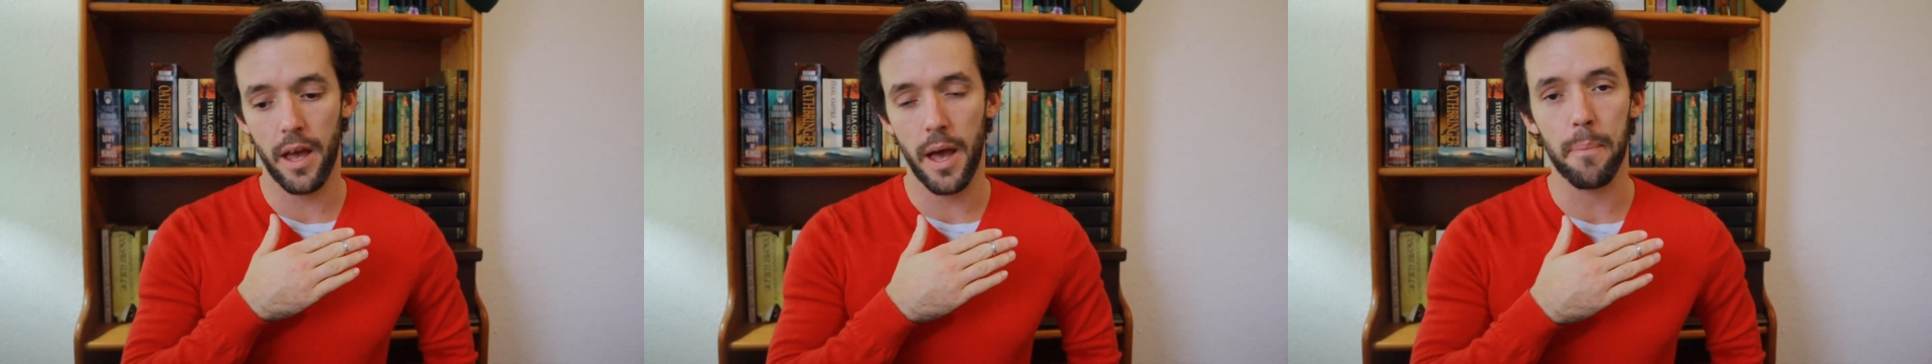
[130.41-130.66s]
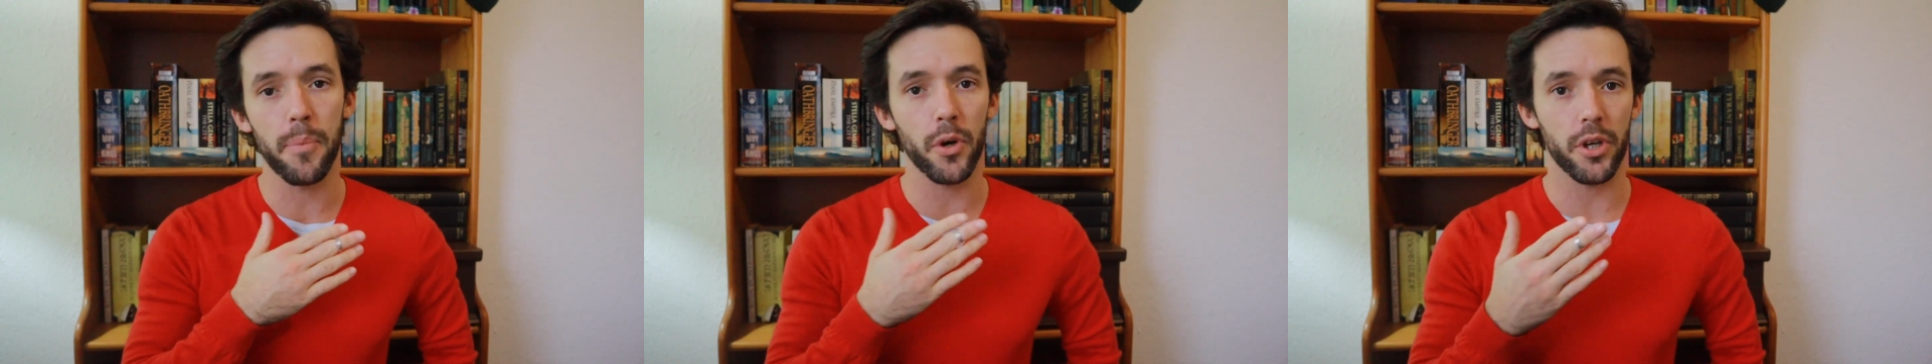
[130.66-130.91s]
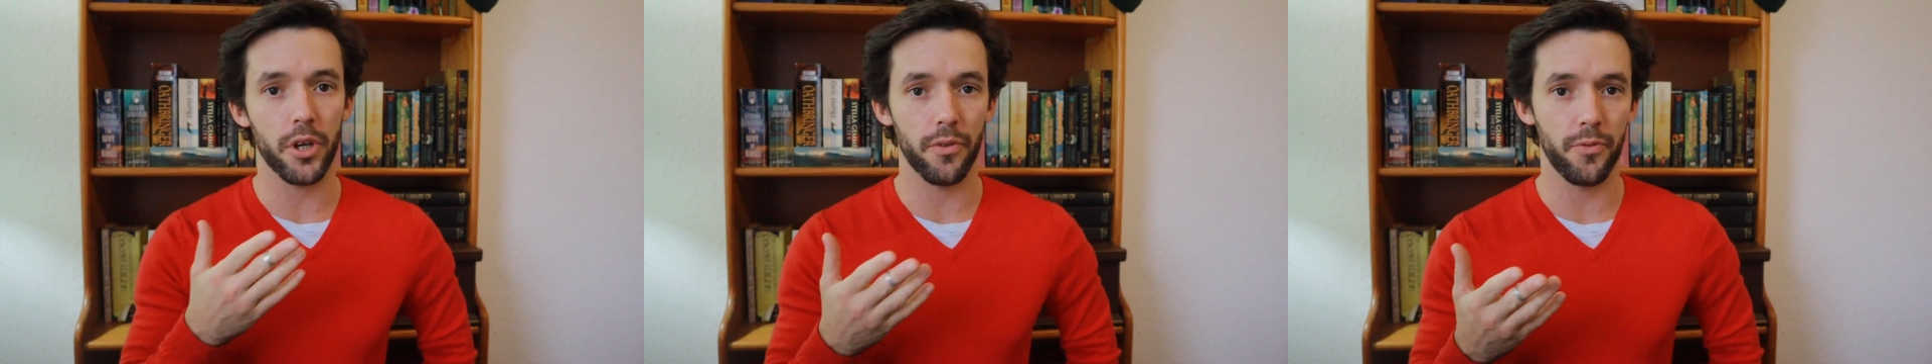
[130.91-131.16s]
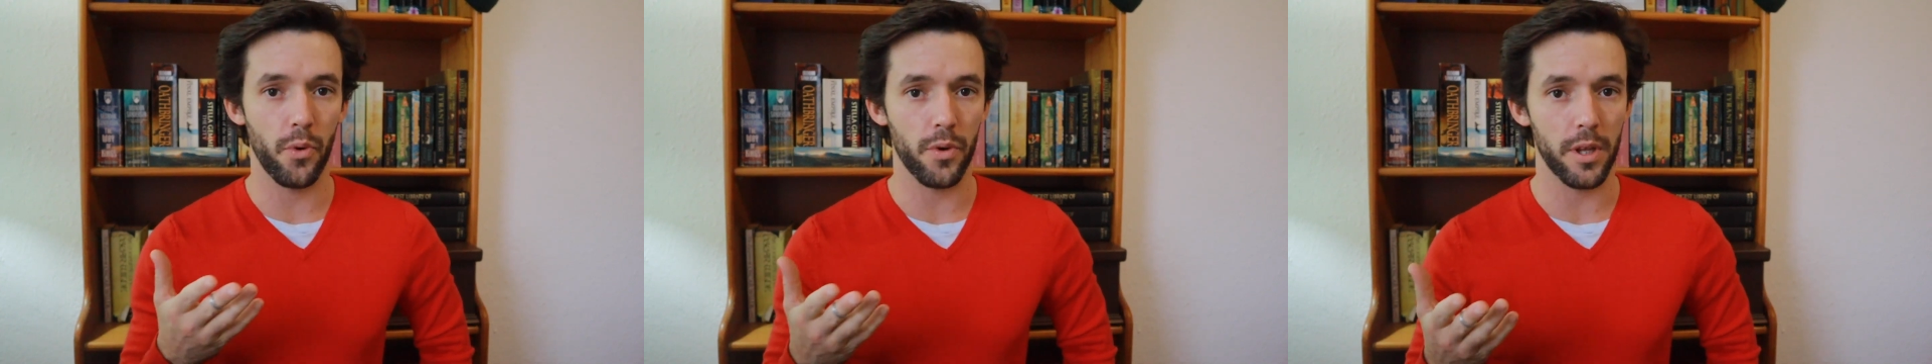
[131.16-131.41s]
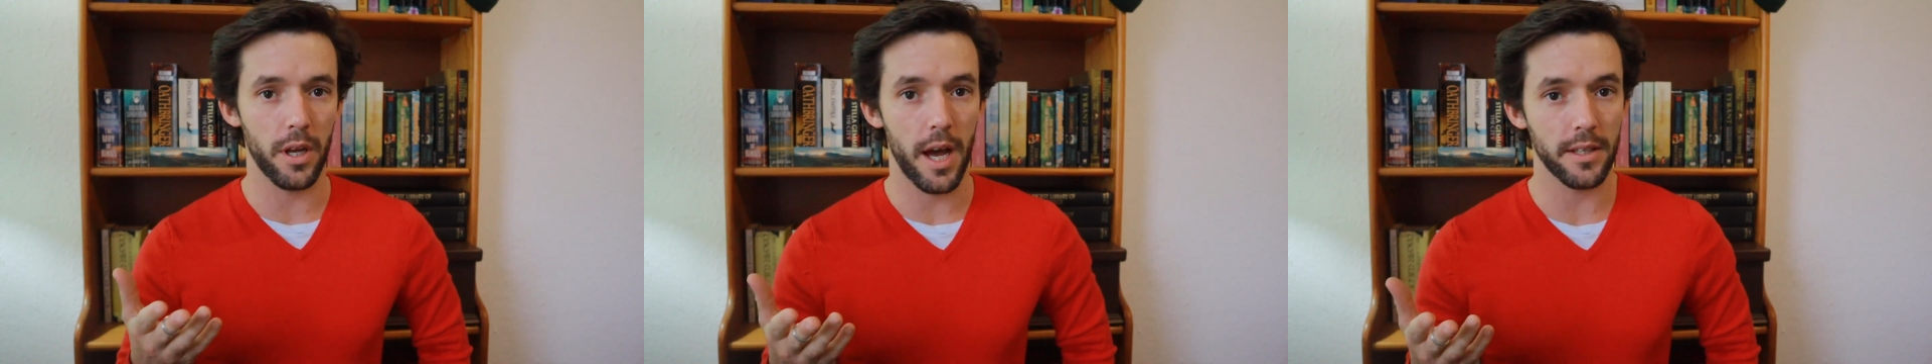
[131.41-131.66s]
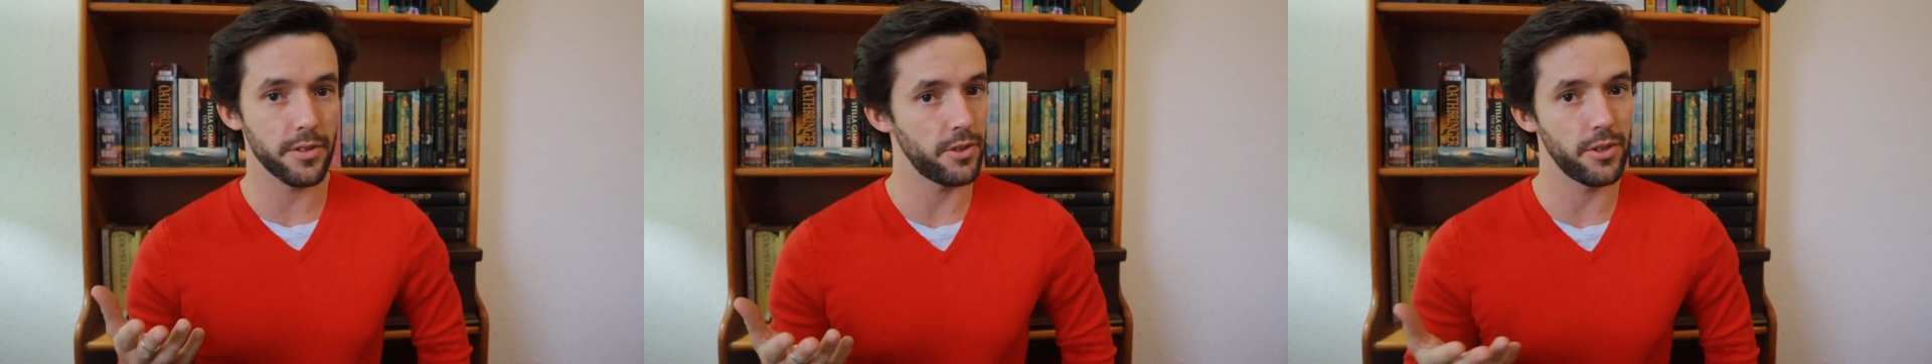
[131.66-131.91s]
a book for the
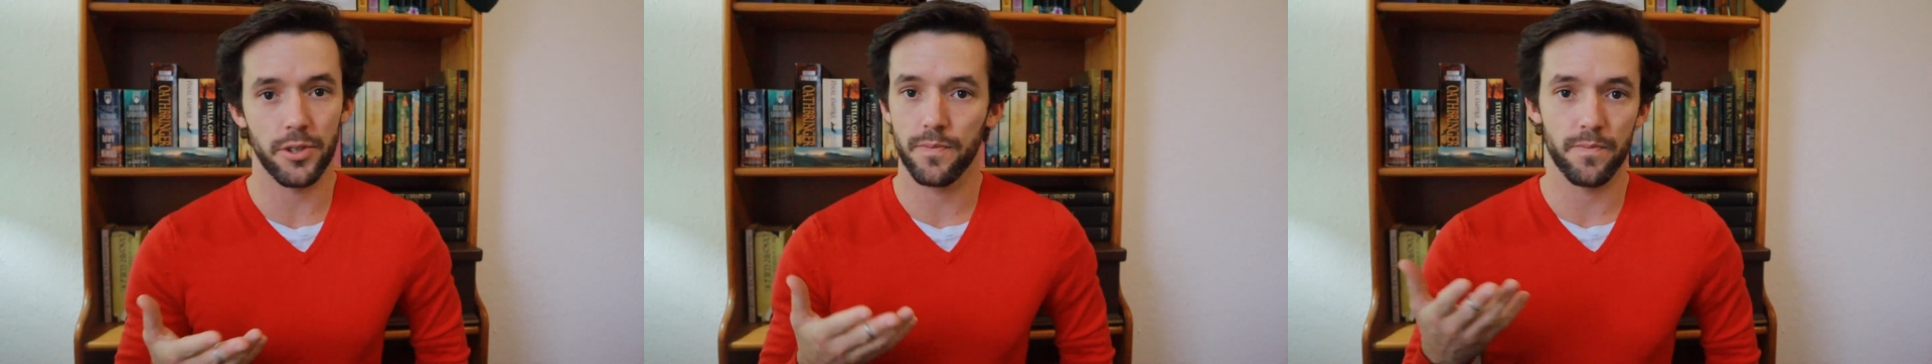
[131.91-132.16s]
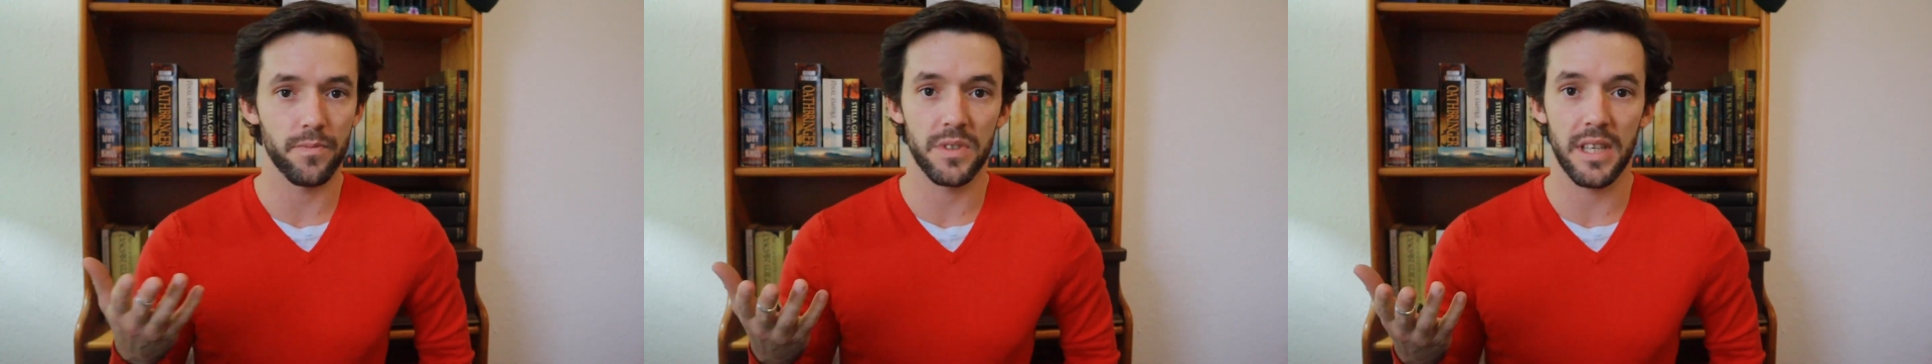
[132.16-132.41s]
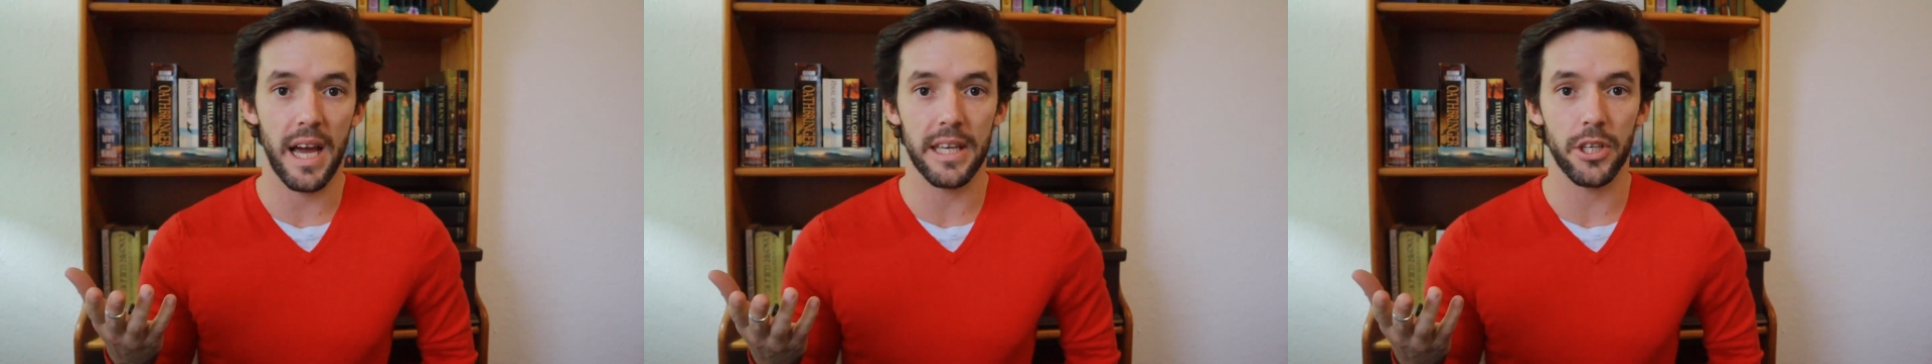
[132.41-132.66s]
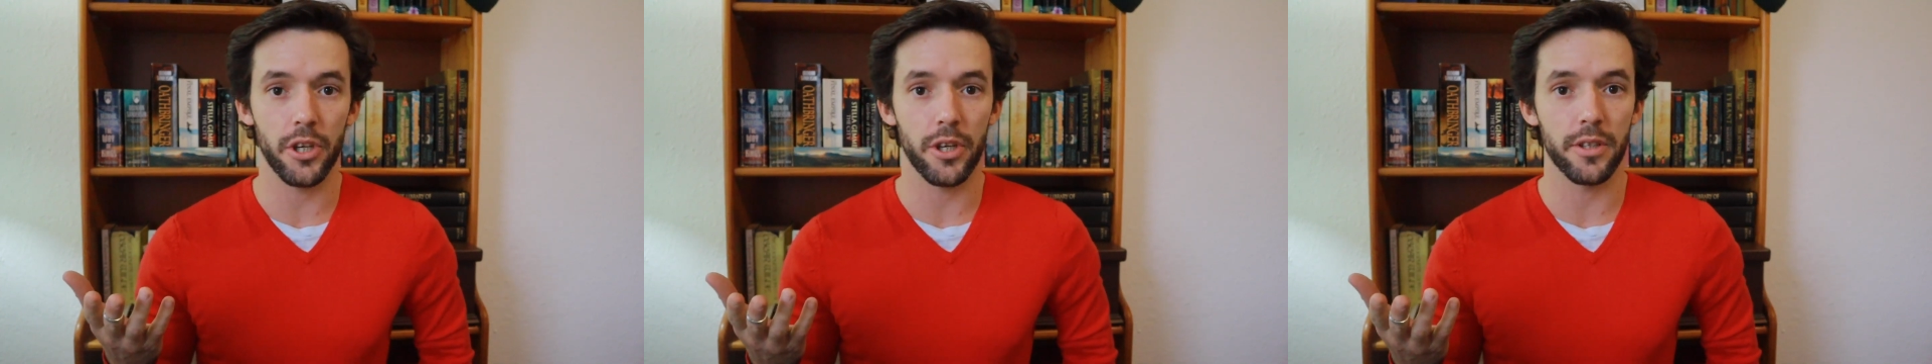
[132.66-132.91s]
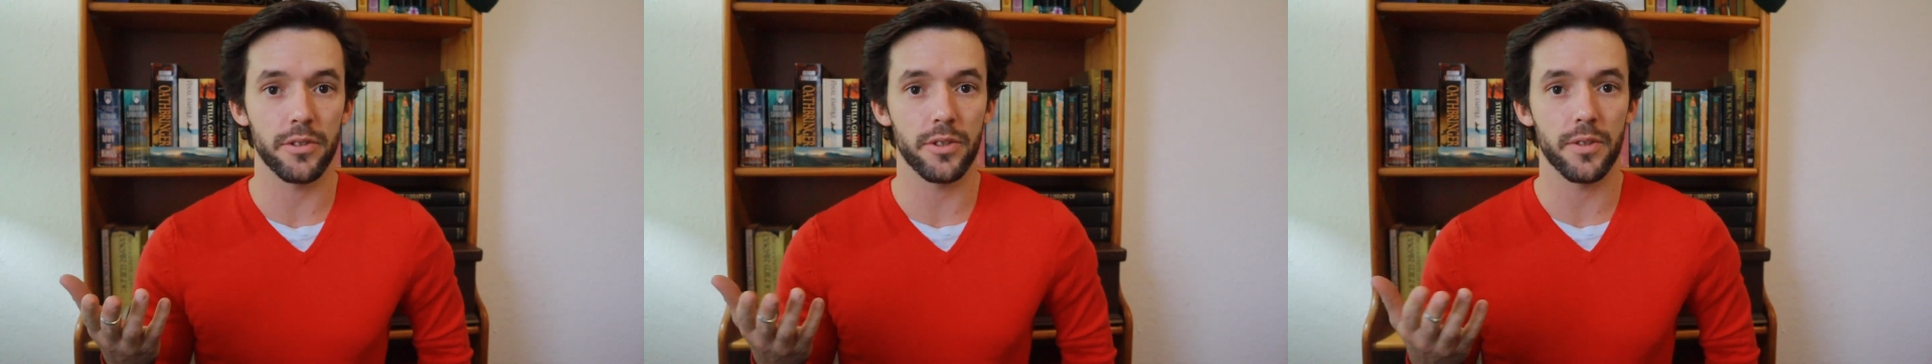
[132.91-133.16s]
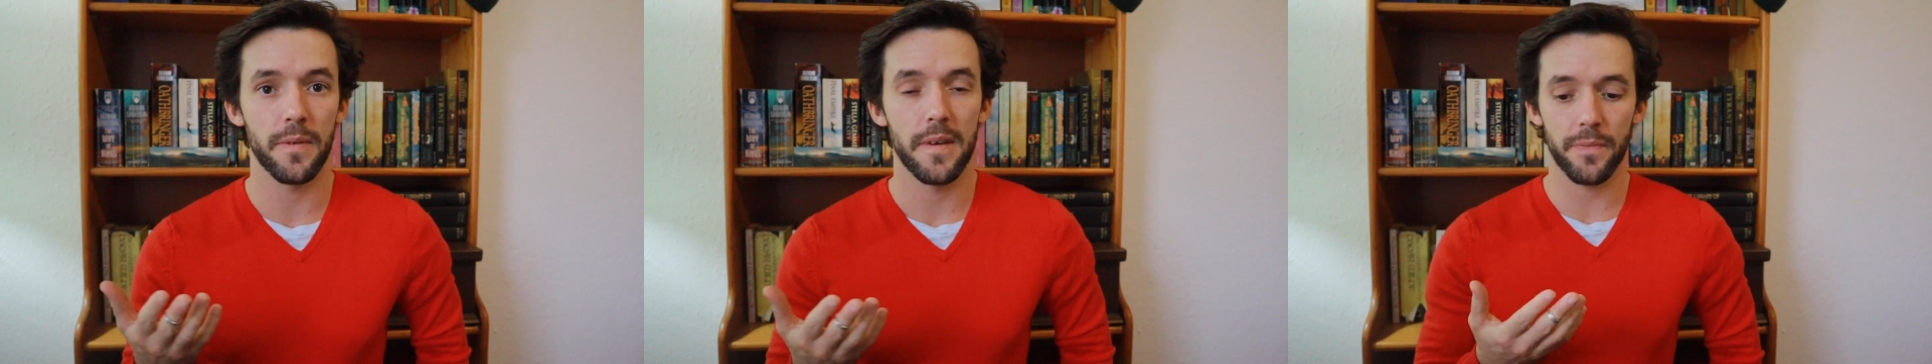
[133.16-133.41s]
last nine
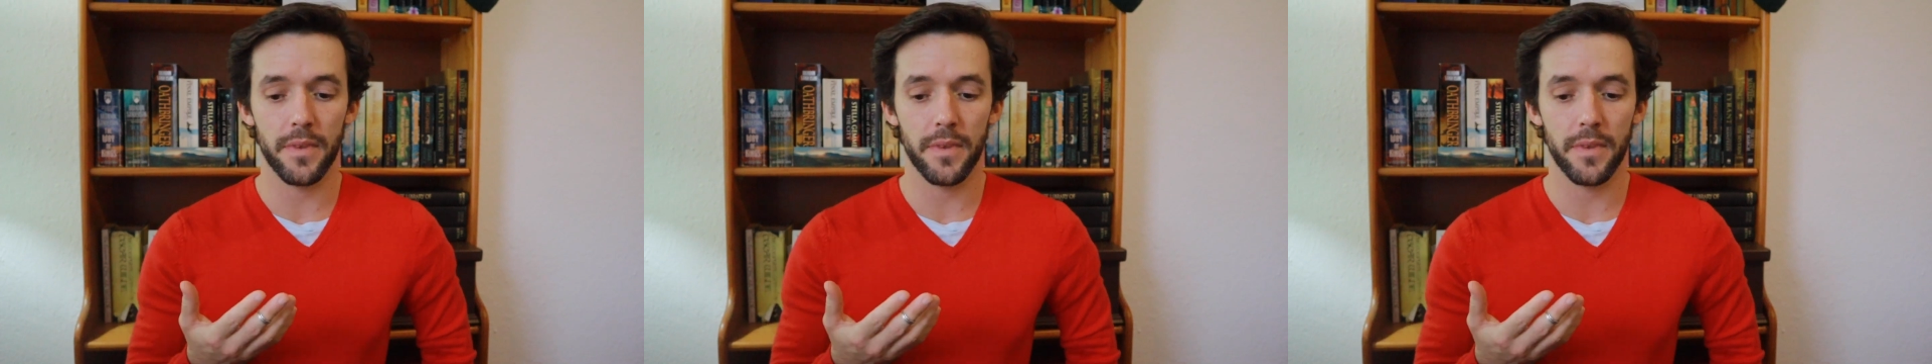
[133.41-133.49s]
years.